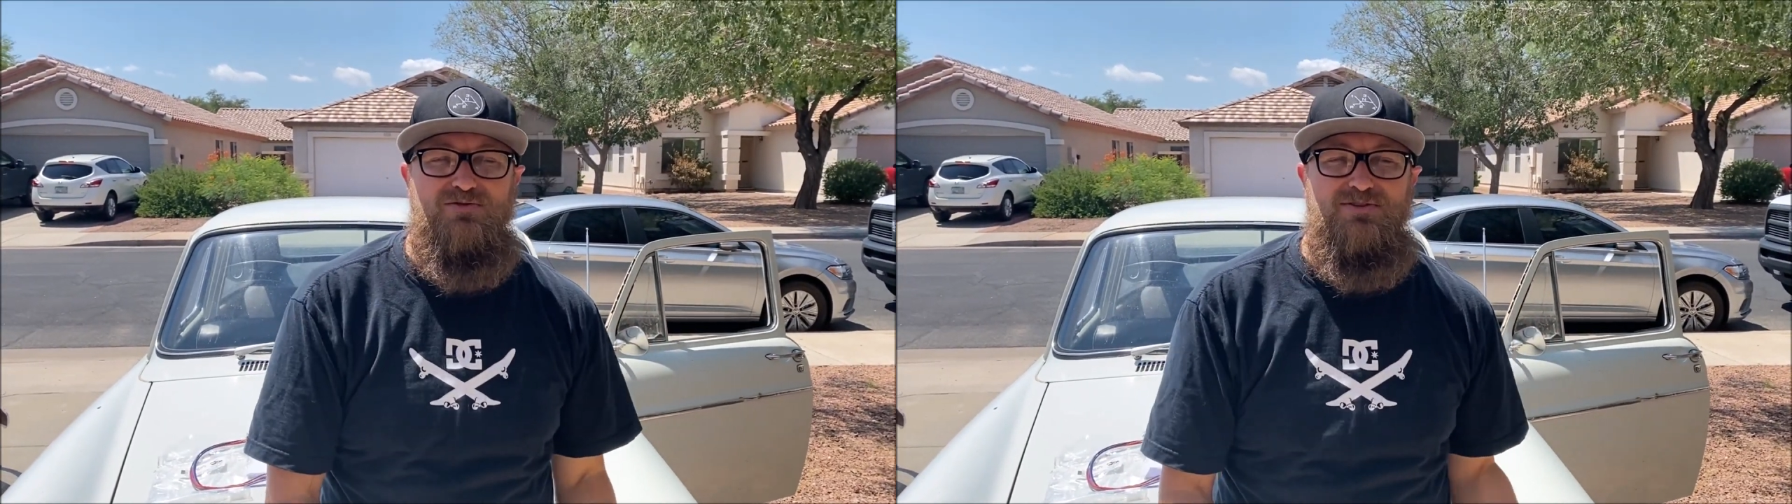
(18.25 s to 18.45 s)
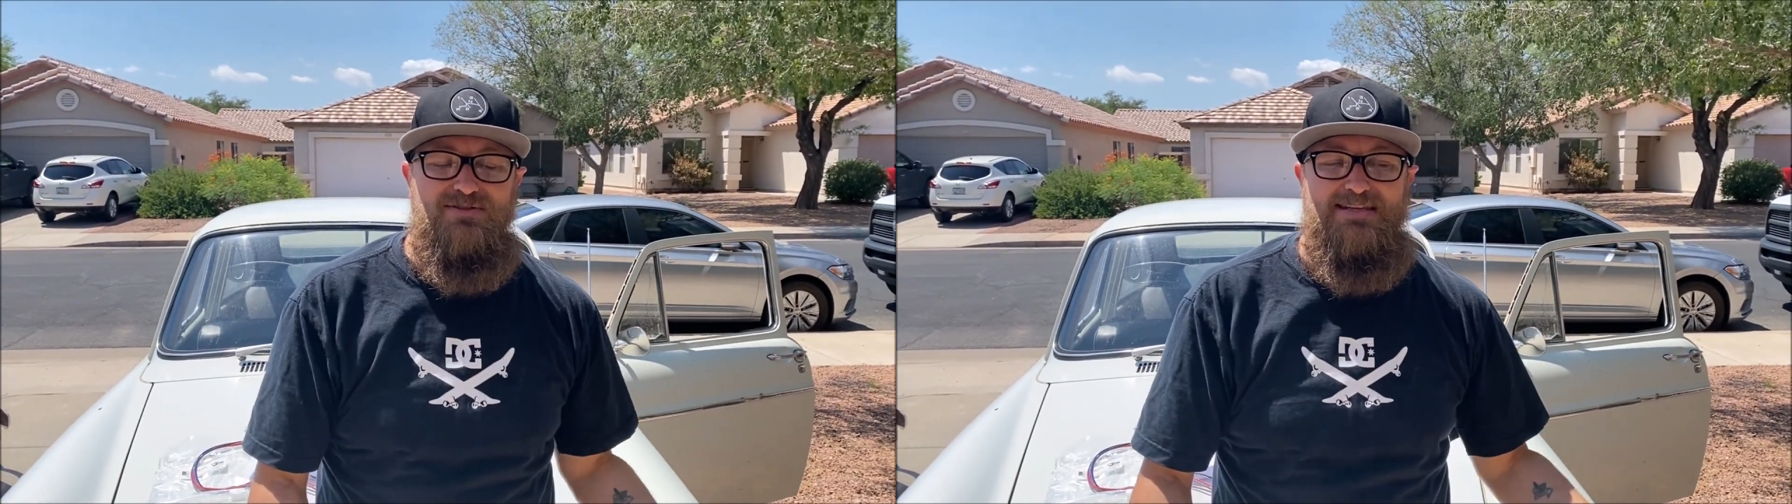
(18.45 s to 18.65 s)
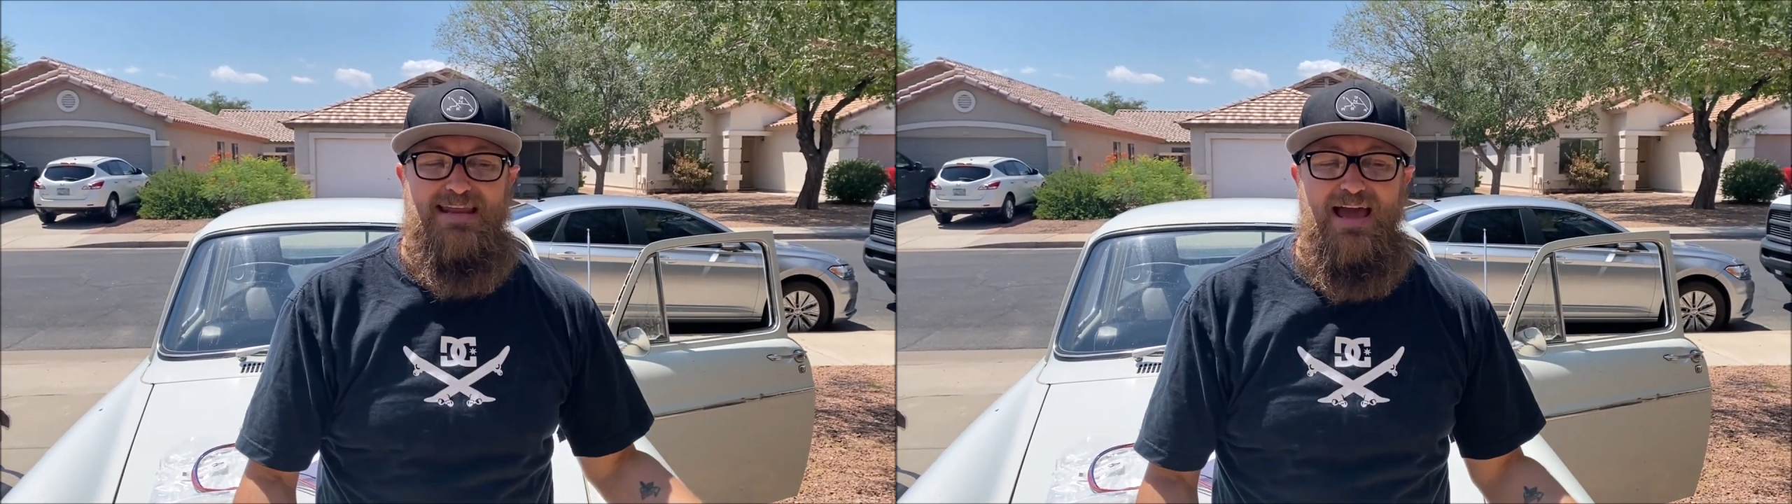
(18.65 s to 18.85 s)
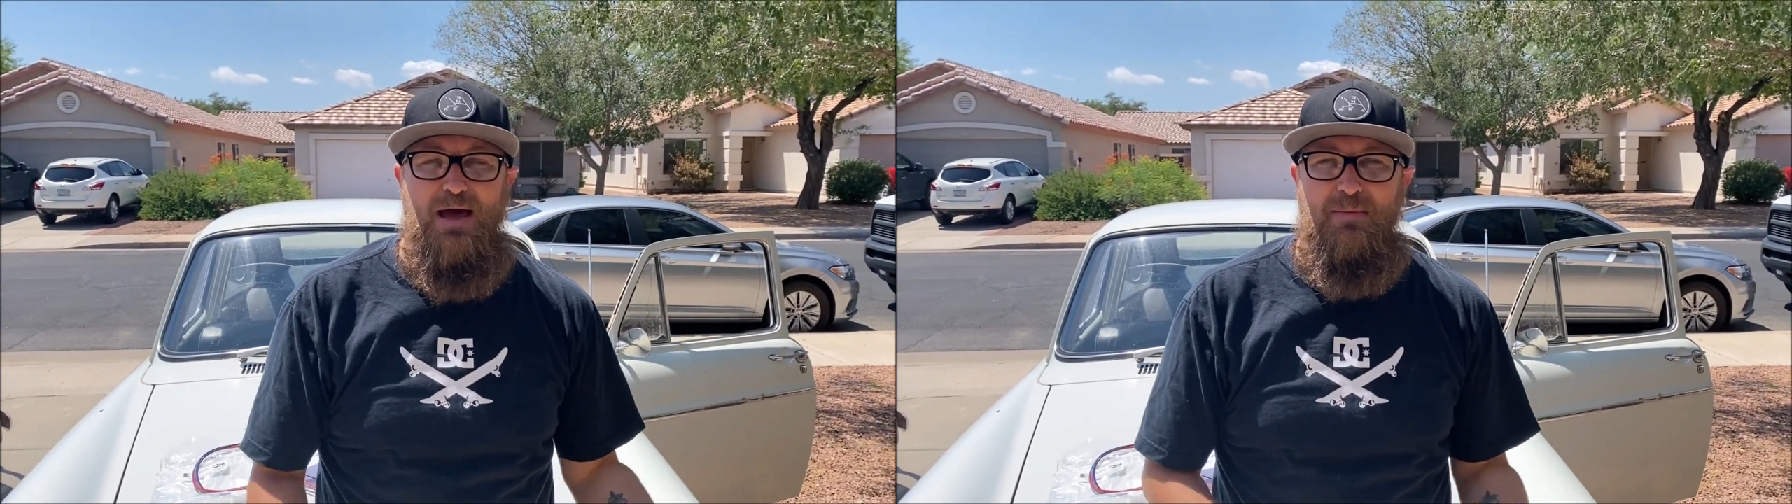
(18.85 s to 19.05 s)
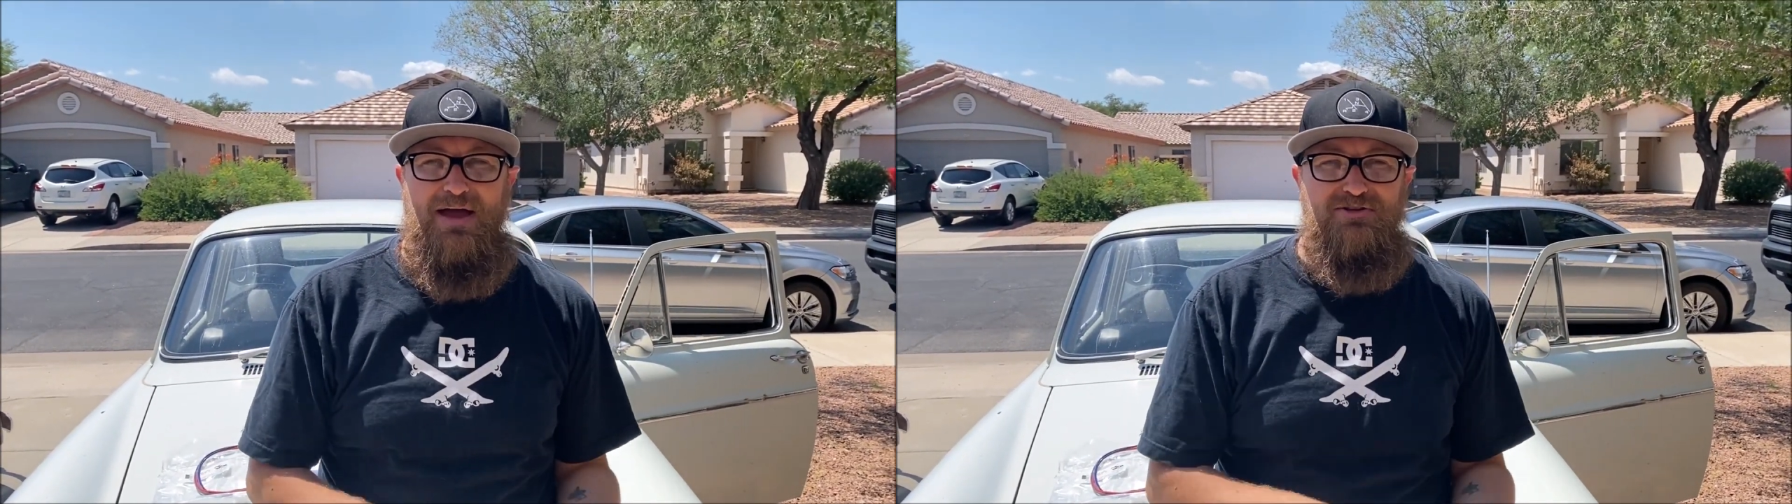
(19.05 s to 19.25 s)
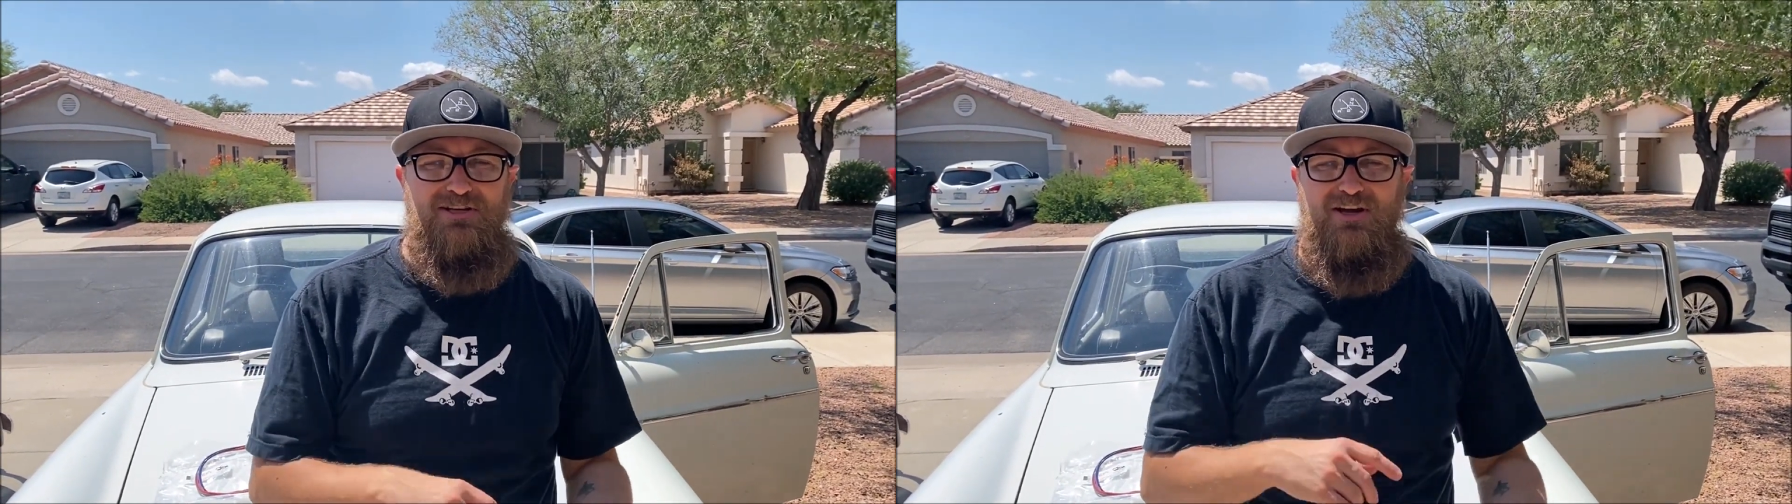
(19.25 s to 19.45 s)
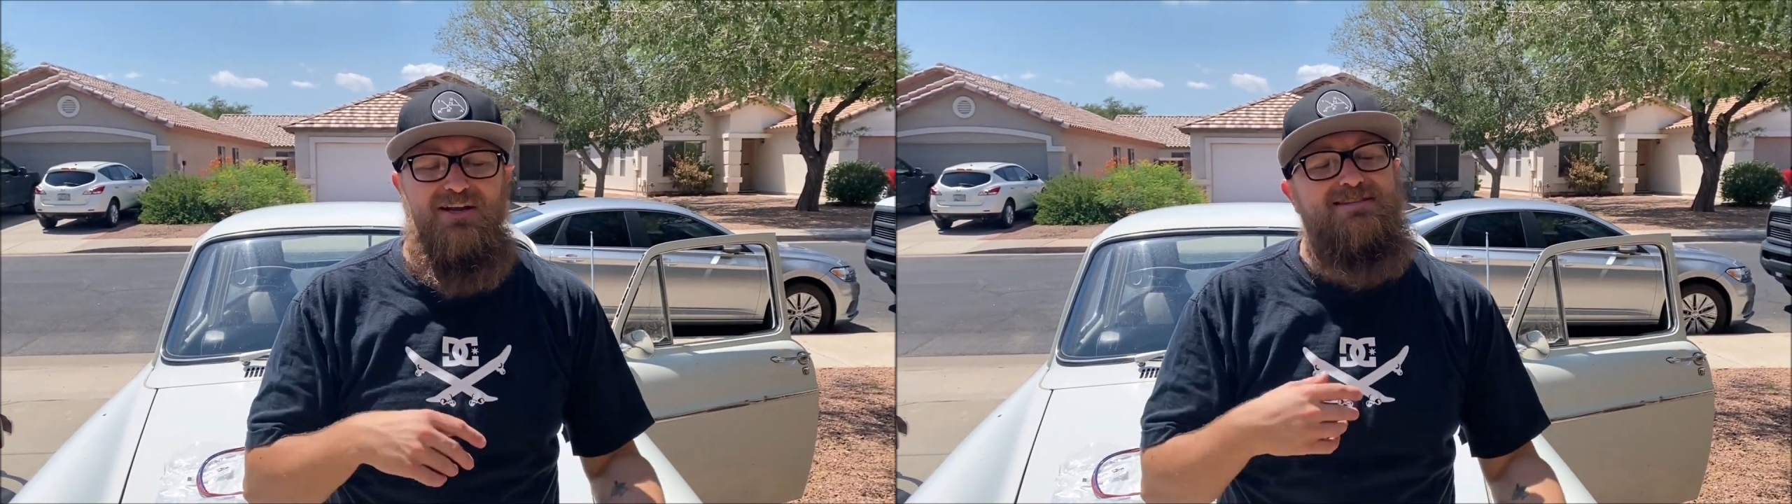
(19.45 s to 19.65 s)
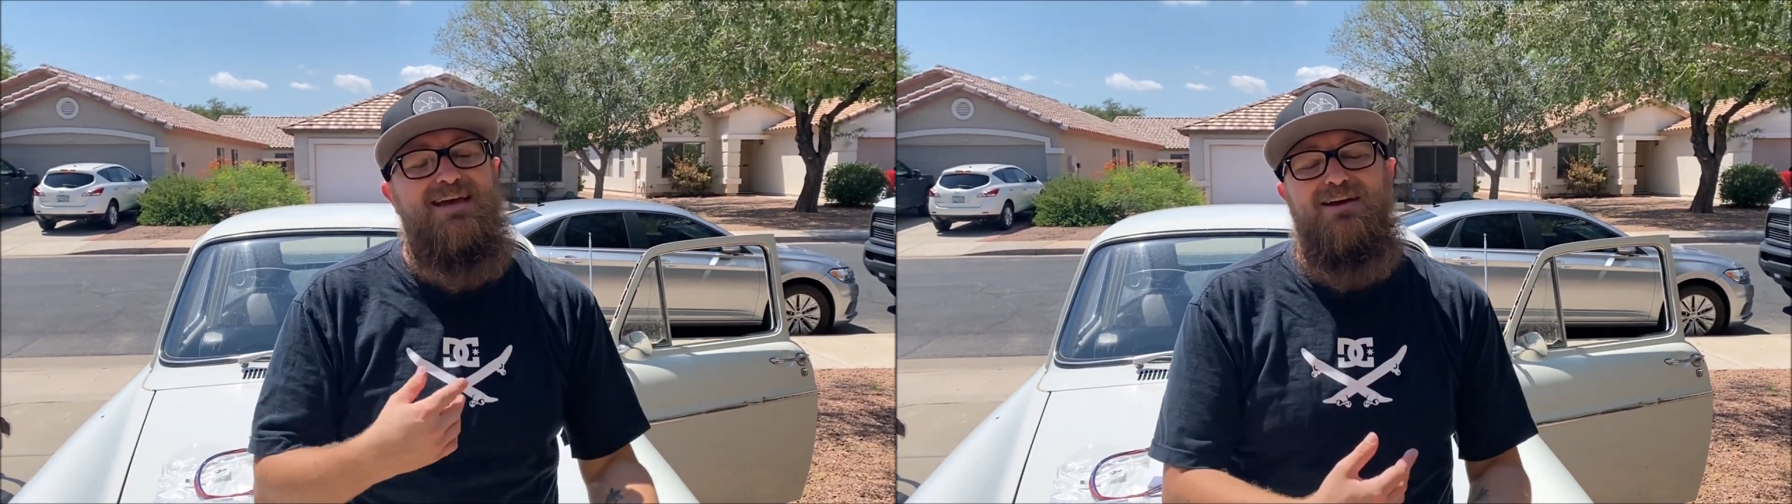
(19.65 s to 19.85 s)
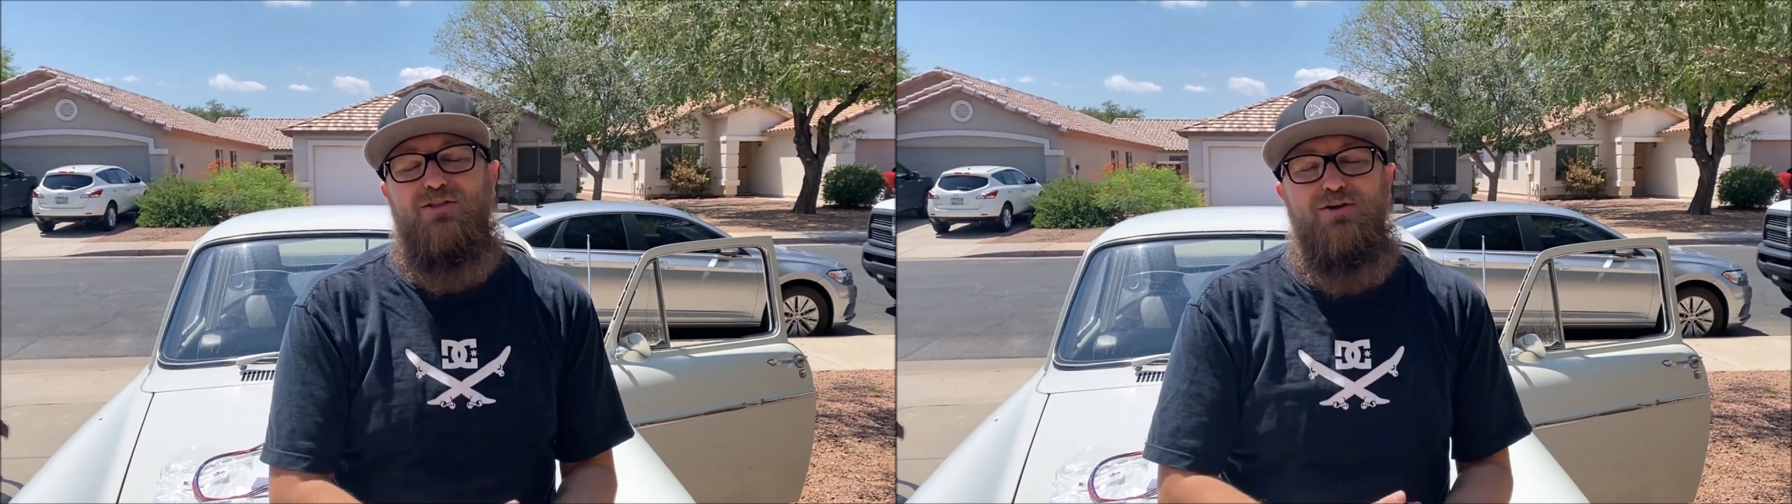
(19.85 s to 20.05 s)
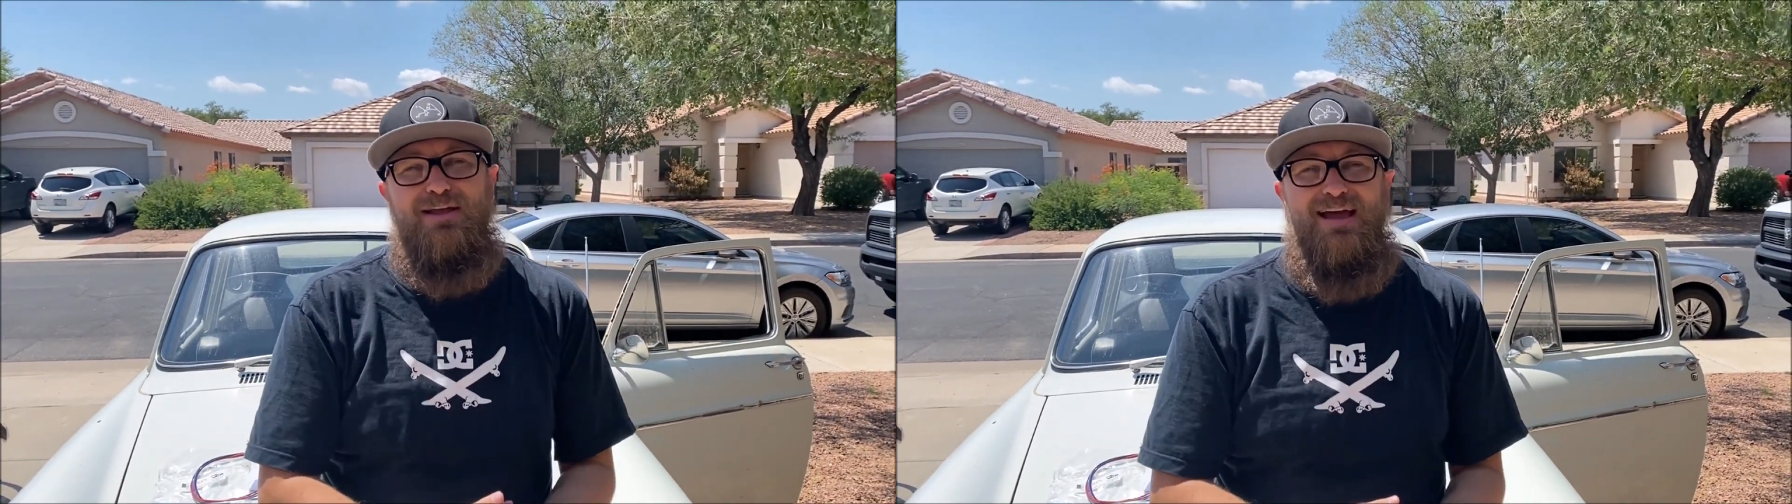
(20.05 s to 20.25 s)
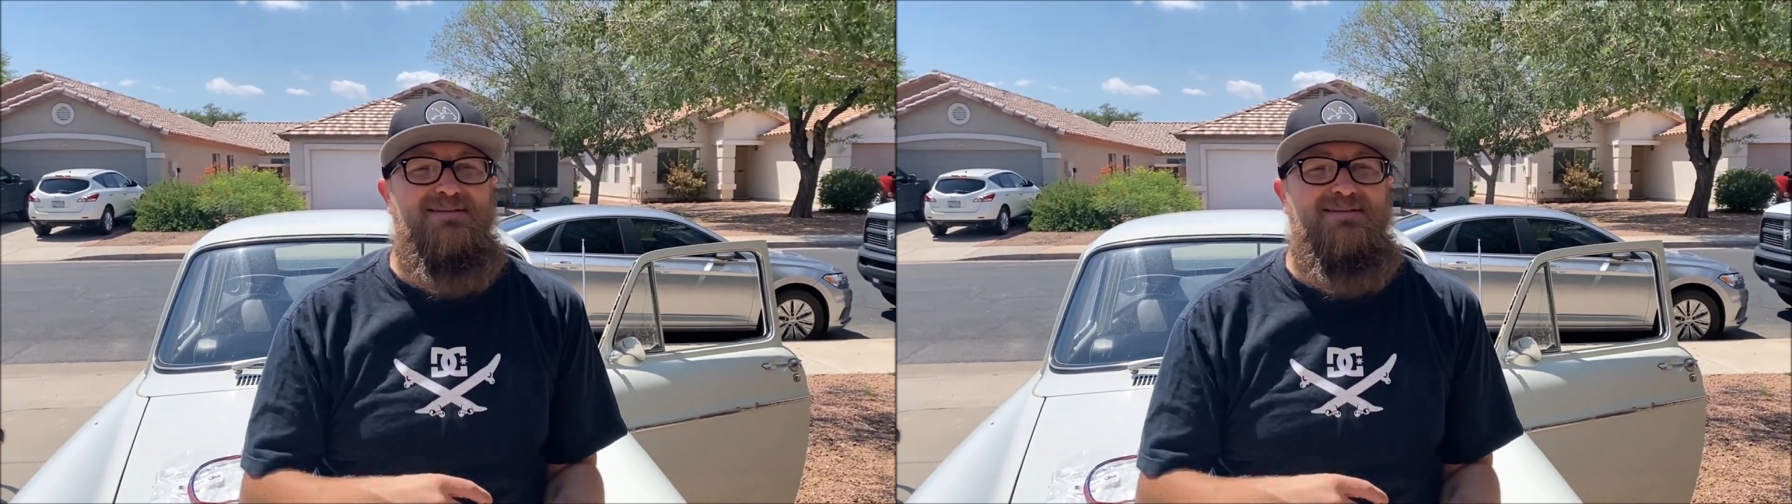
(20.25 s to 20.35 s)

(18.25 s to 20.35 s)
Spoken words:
So today I'm actually going to take a look